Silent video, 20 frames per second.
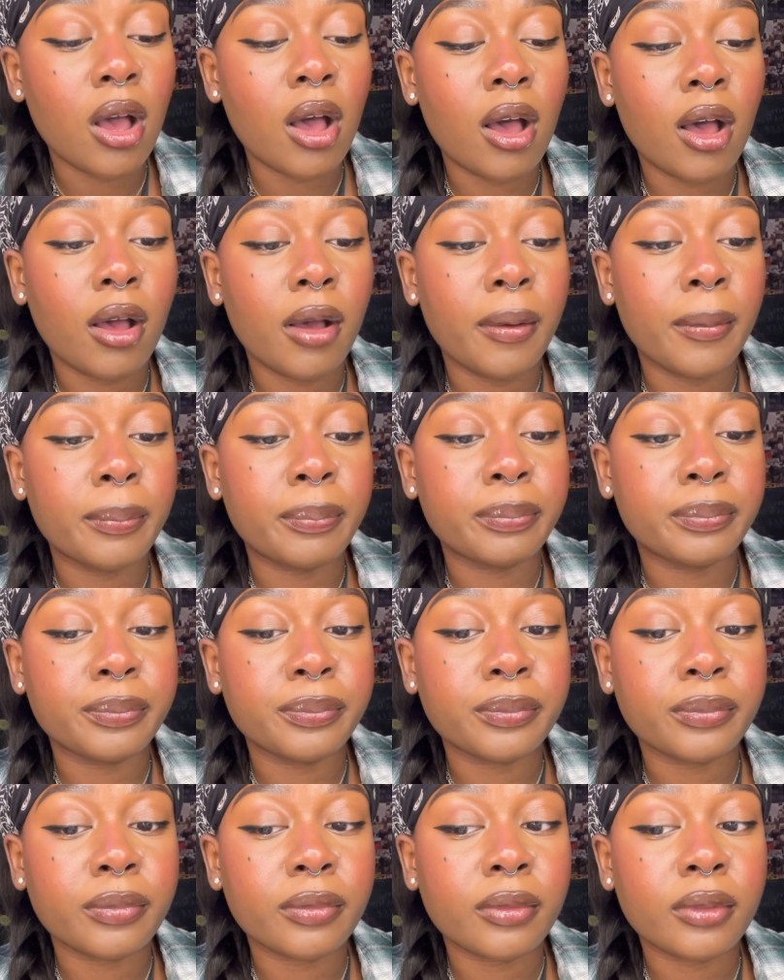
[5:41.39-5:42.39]

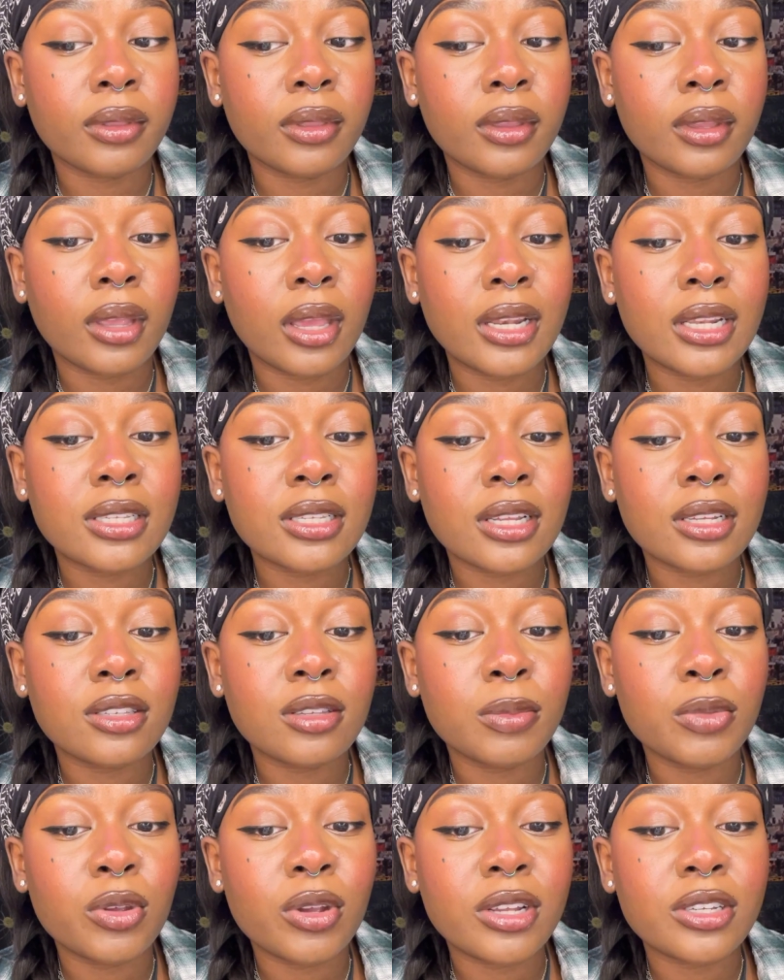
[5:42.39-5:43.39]
And it's like
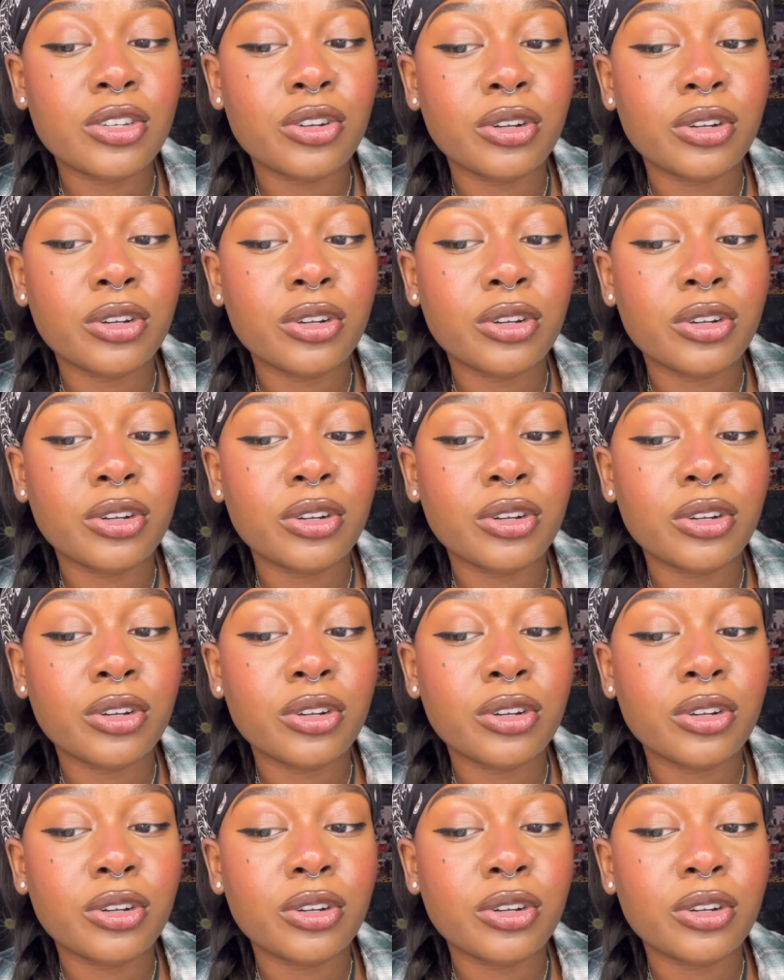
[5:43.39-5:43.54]
some of you guys,